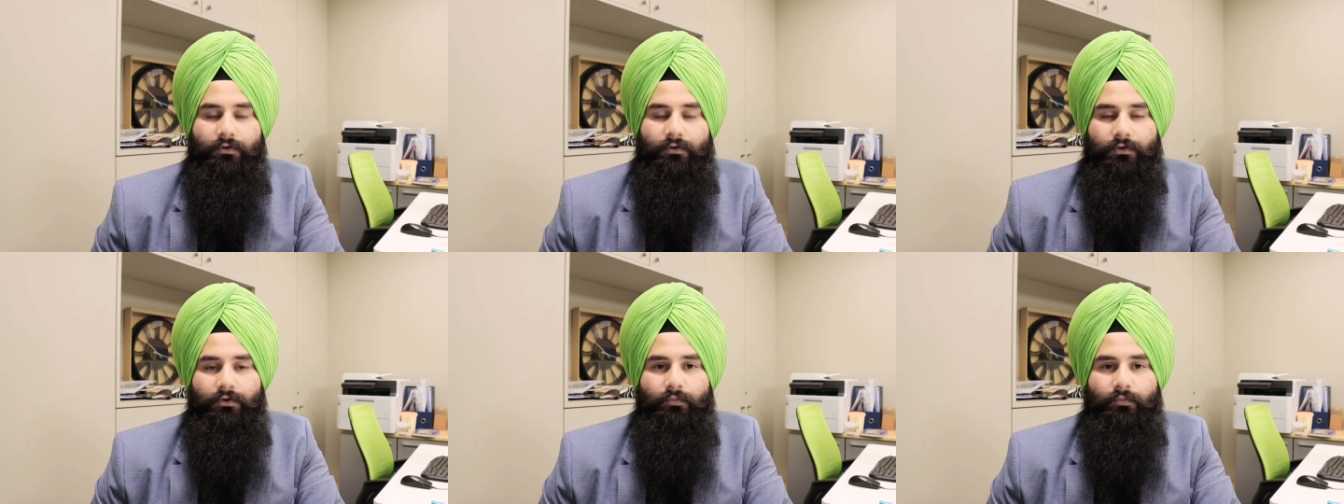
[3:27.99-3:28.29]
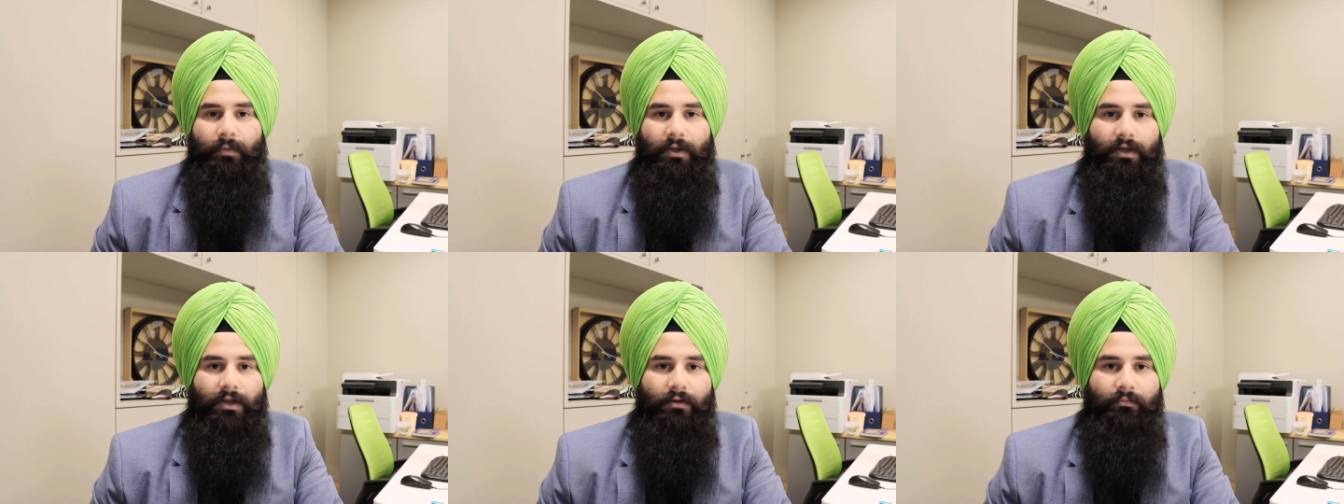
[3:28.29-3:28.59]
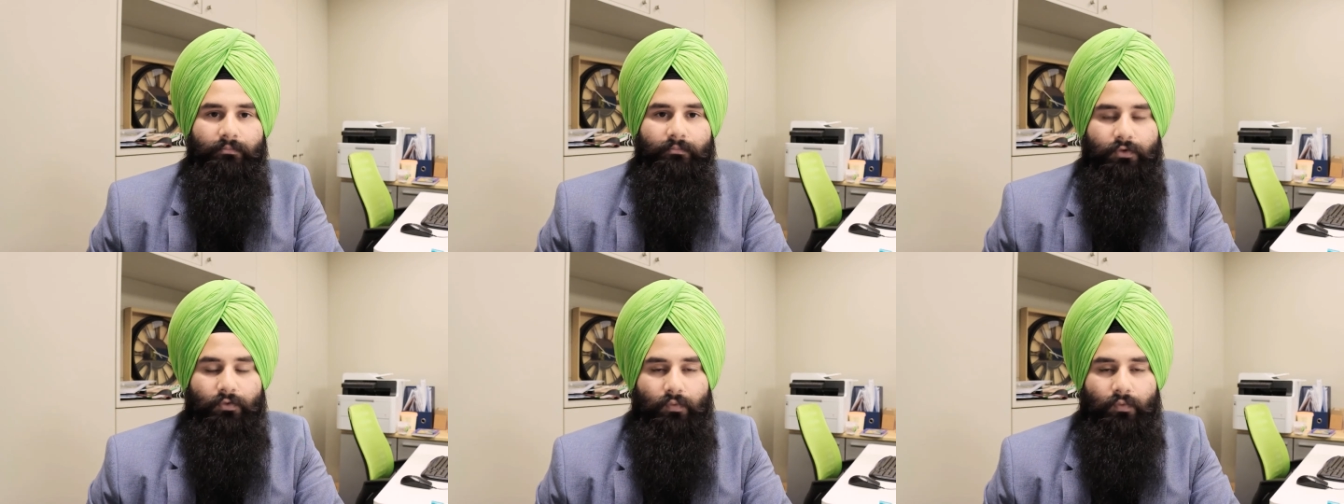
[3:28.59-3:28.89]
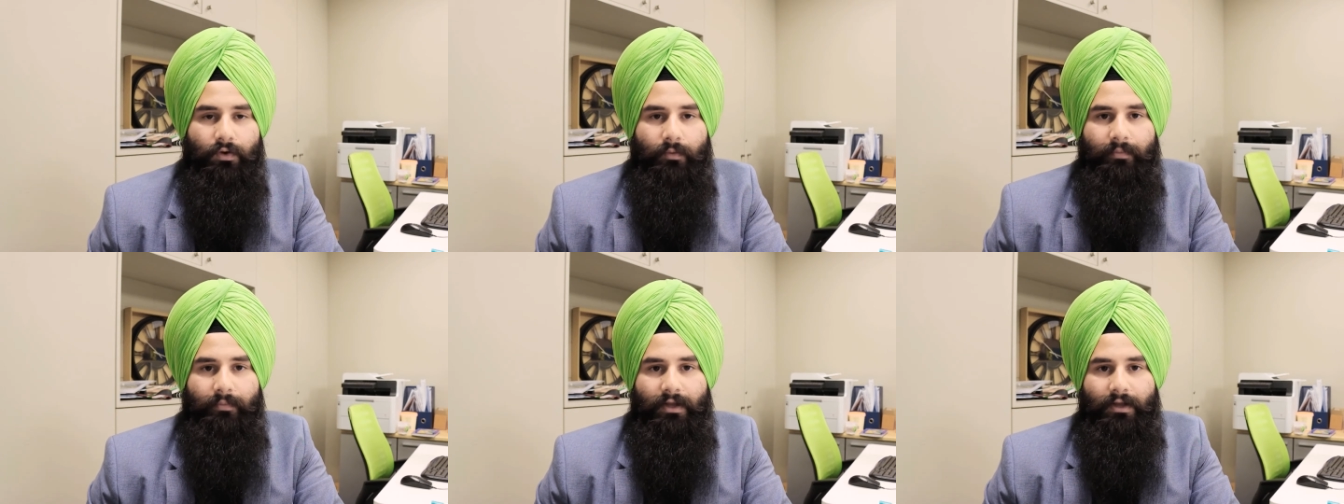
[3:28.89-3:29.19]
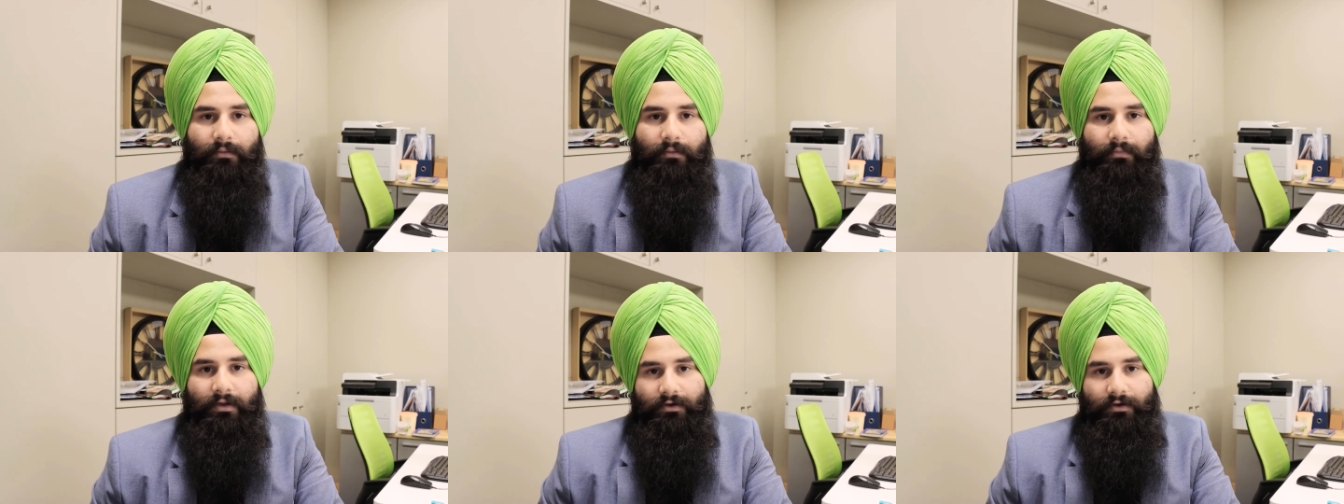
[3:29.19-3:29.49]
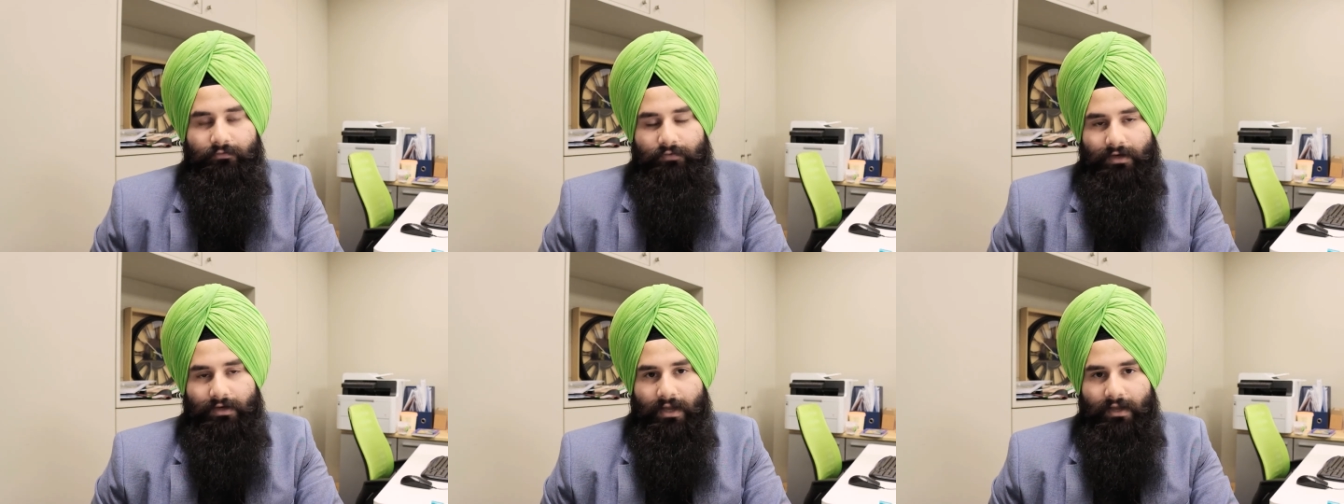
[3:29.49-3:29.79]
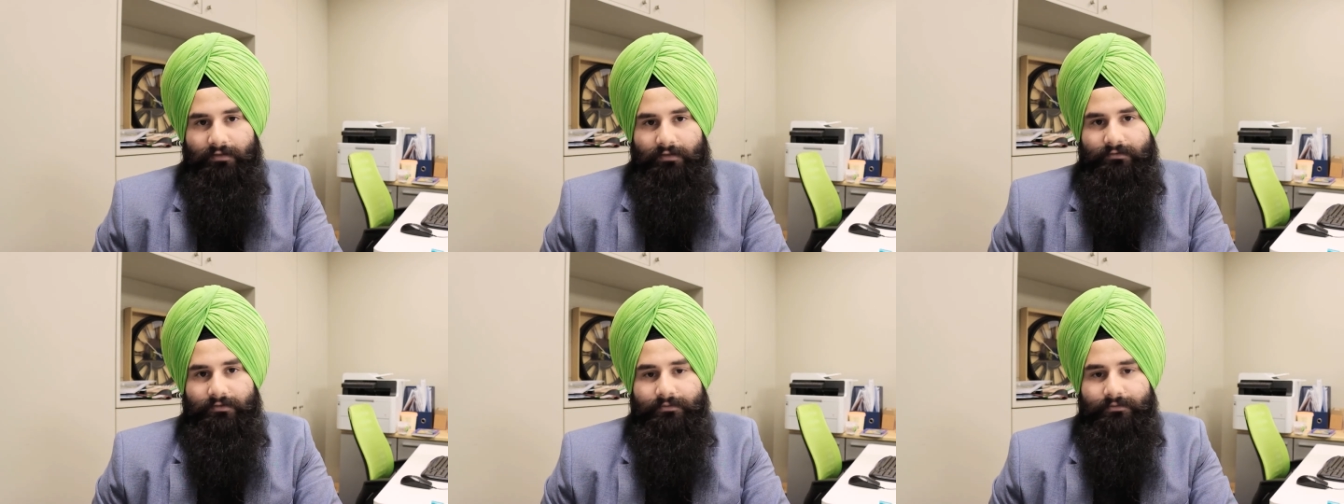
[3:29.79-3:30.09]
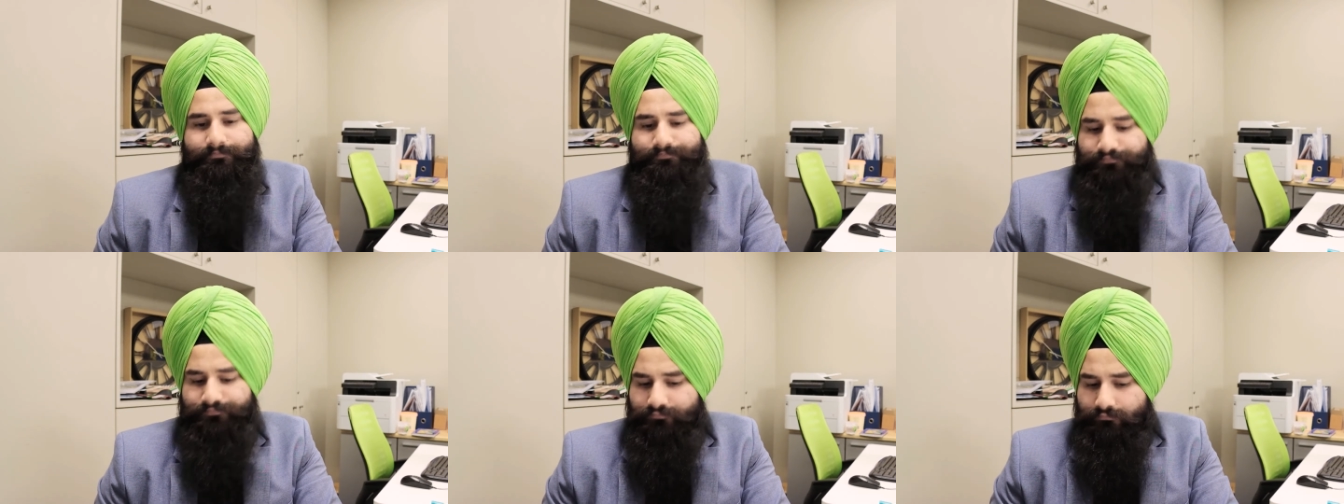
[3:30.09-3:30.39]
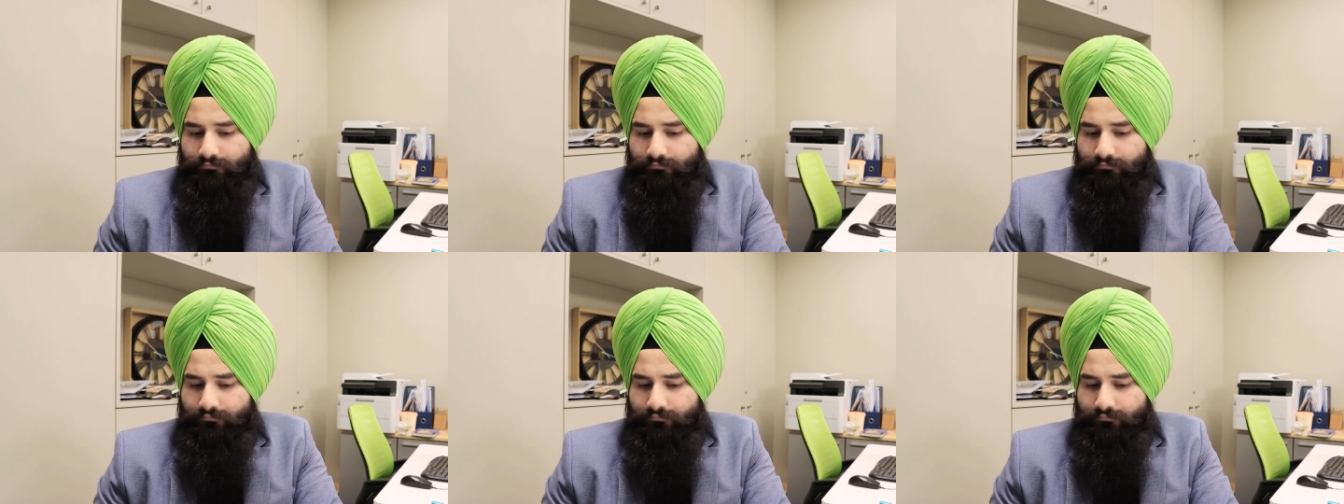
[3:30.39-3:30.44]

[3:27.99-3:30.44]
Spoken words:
or you want to become advertiser,